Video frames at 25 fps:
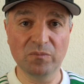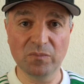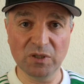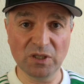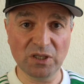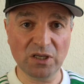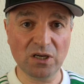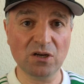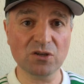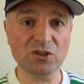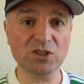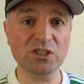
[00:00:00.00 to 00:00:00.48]

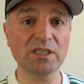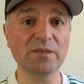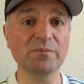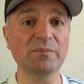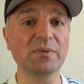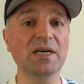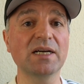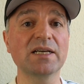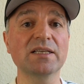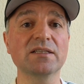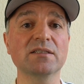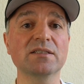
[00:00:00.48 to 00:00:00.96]
largely
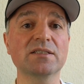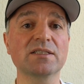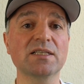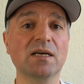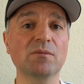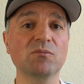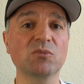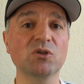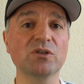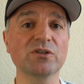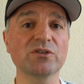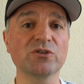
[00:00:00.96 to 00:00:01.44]
by the
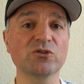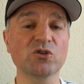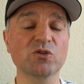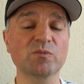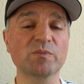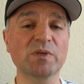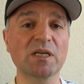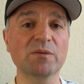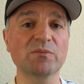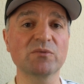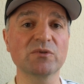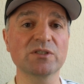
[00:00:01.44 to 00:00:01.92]
tabloid
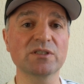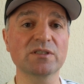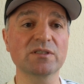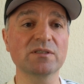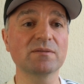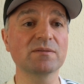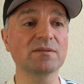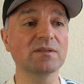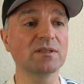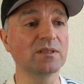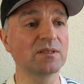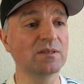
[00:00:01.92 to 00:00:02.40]

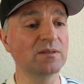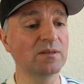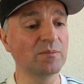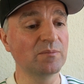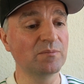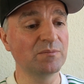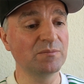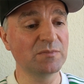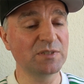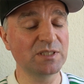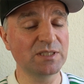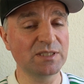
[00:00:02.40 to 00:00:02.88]
newspapers,
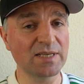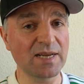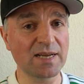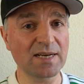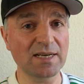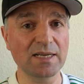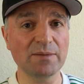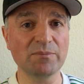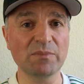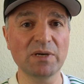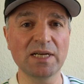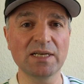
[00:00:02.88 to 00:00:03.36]
the
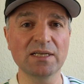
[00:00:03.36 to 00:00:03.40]
Daily